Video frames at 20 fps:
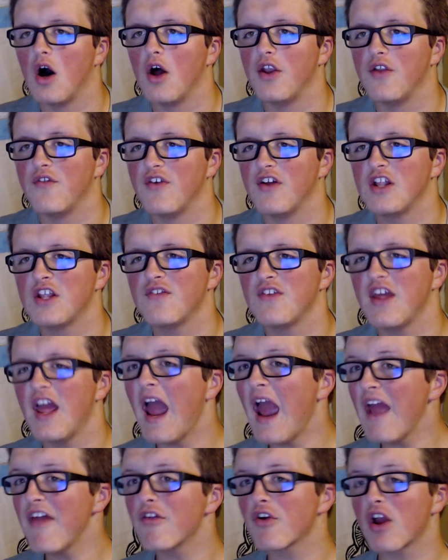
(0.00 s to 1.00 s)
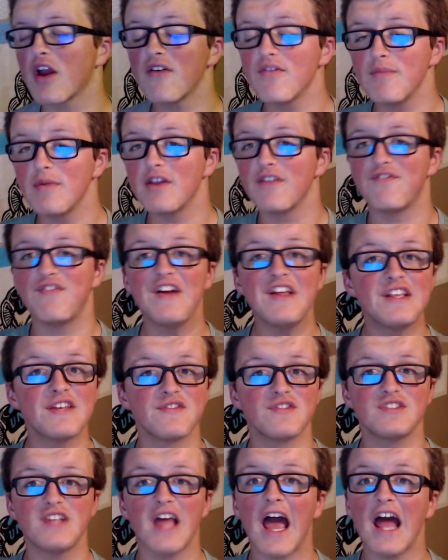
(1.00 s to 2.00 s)
Defensively, hey, they're giving me
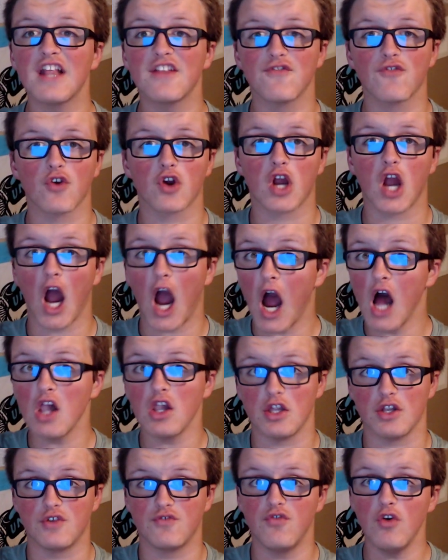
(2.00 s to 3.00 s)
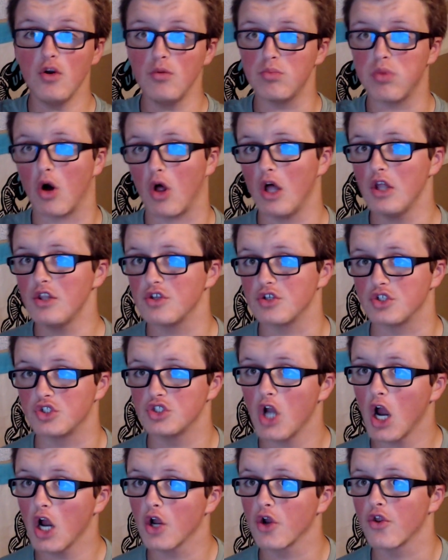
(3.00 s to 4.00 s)
defensive stats for college football. That's a
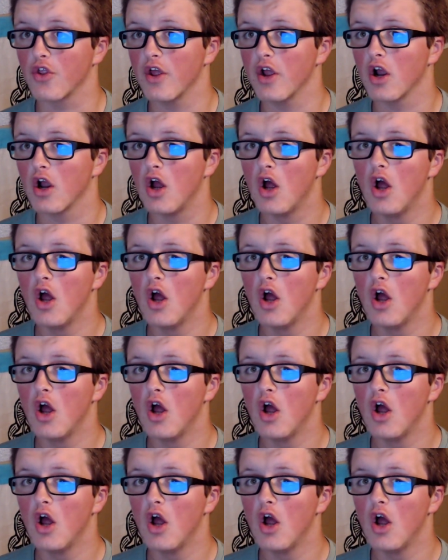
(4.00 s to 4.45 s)
shocker there.